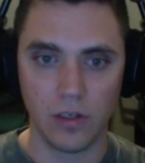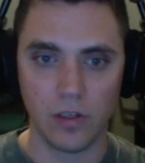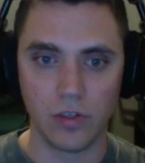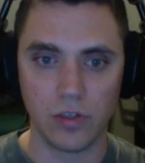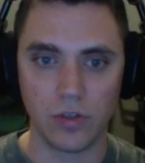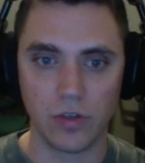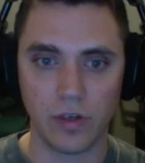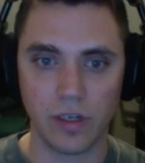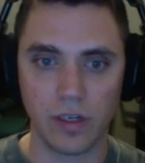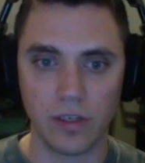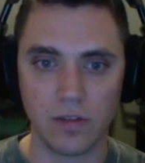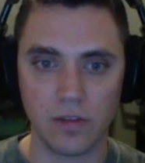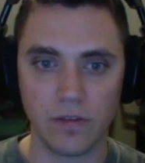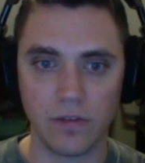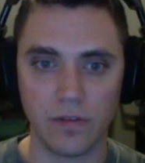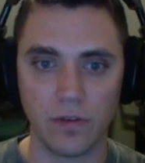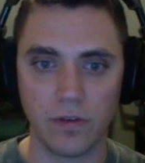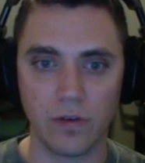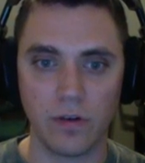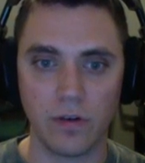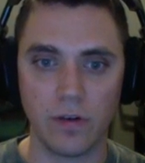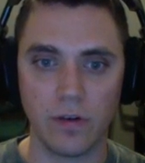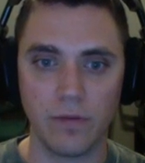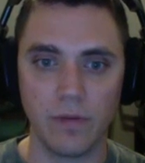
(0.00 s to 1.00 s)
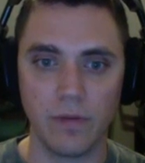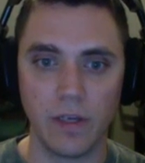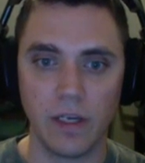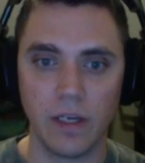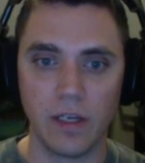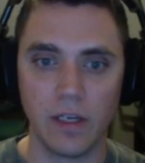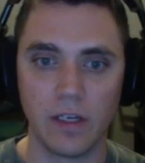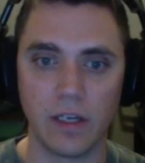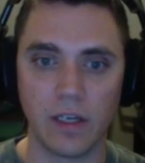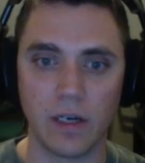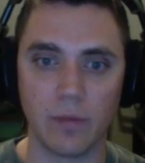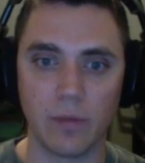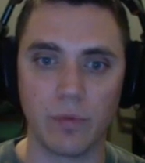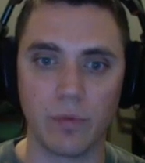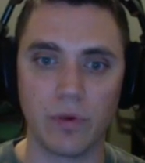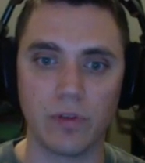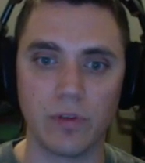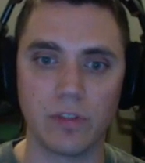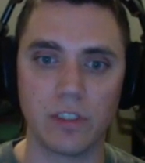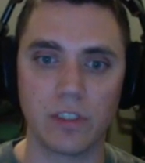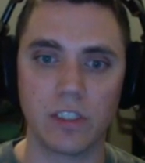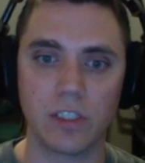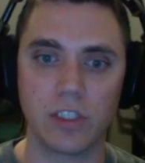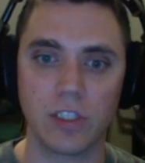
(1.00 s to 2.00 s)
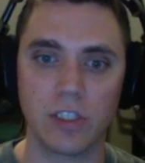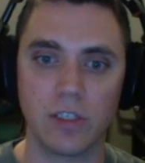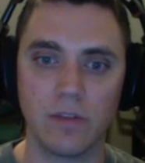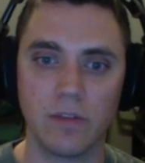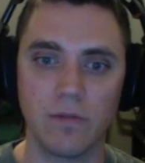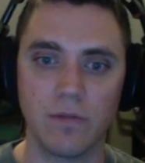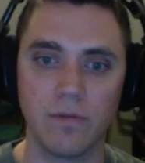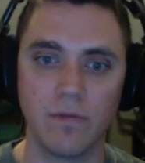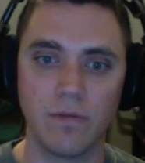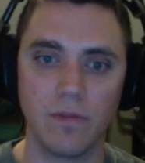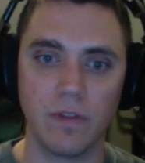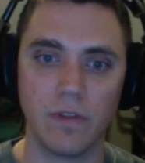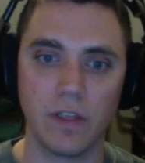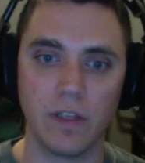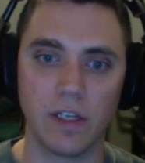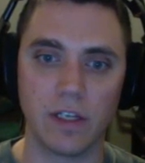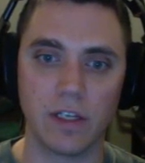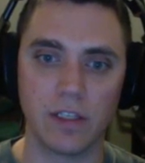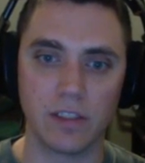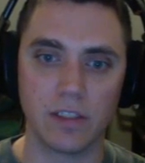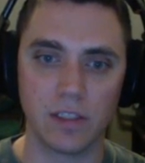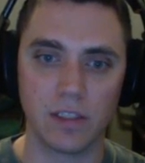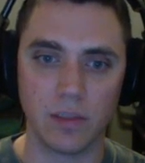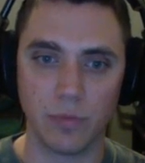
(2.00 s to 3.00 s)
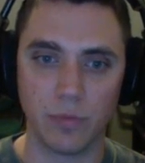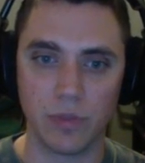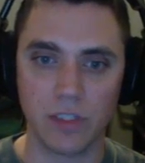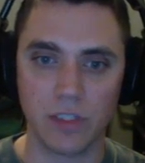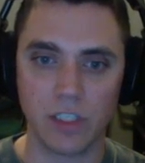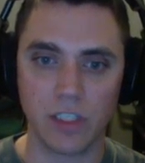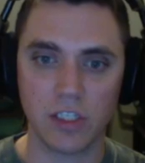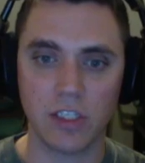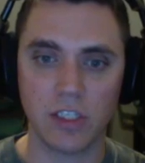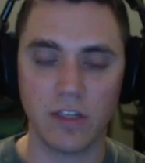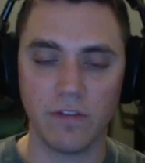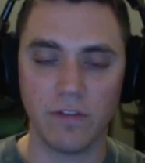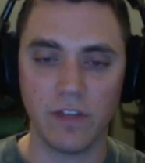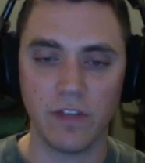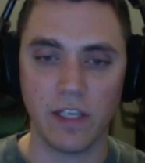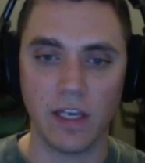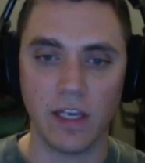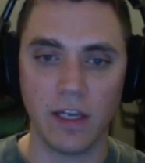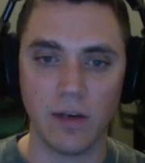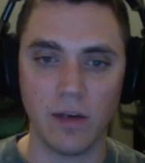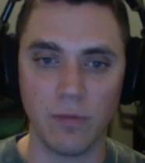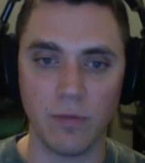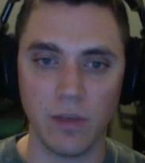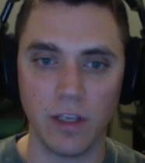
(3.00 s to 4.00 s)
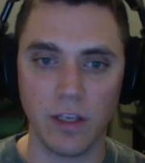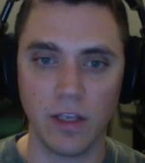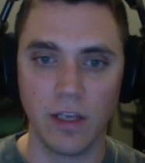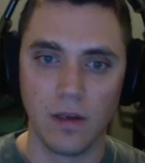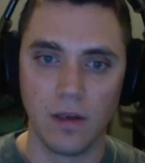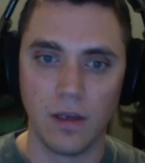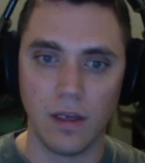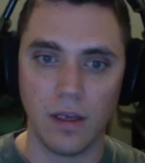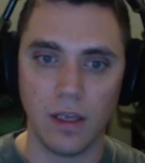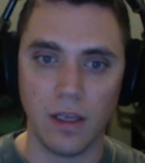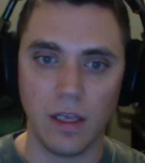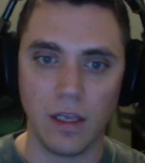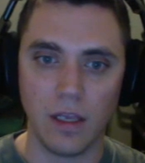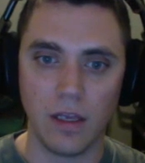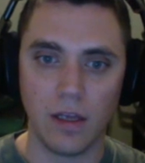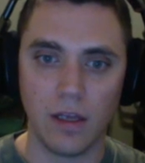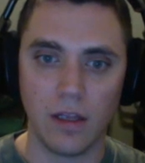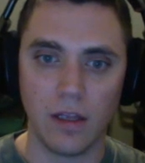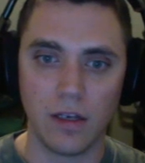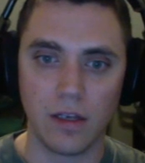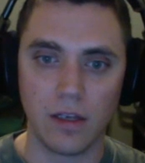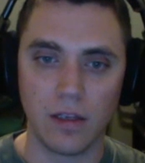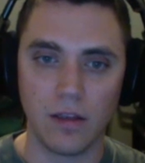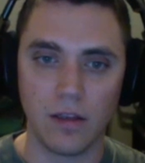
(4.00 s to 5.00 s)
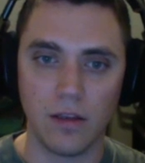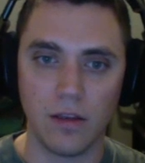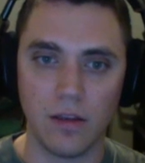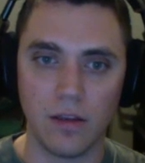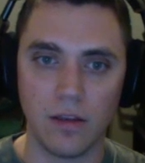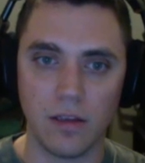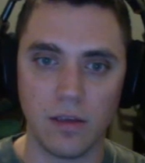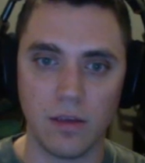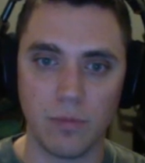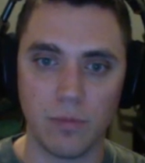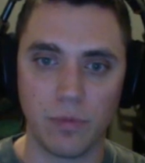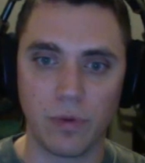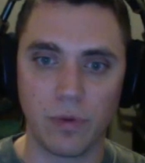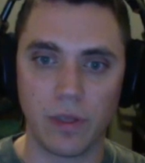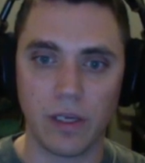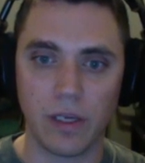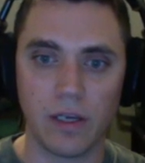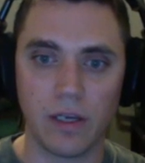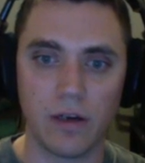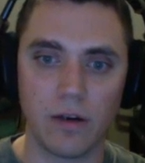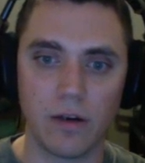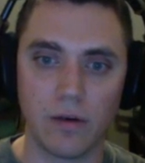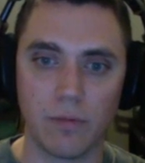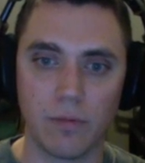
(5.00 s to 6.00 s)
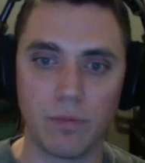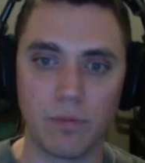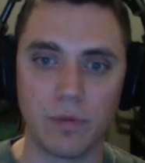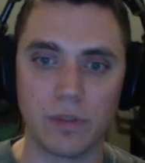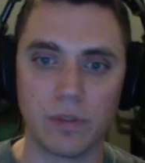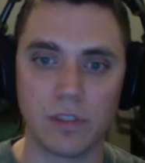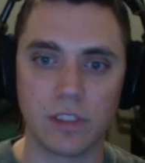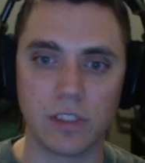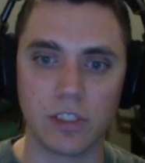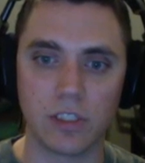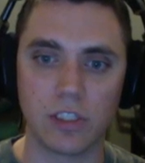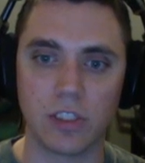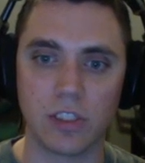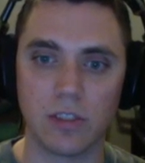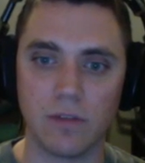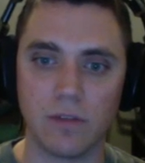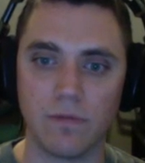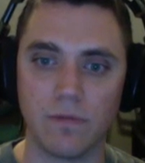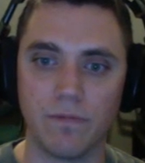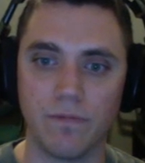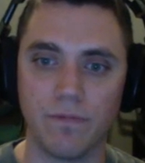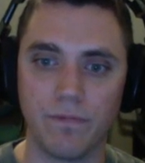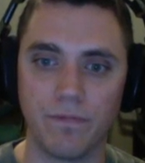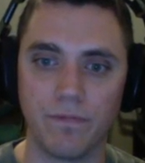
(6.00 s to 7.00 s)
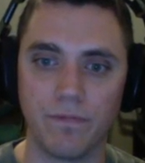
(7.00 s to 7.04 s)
transform.position, that is the position of the enemy, and the player position.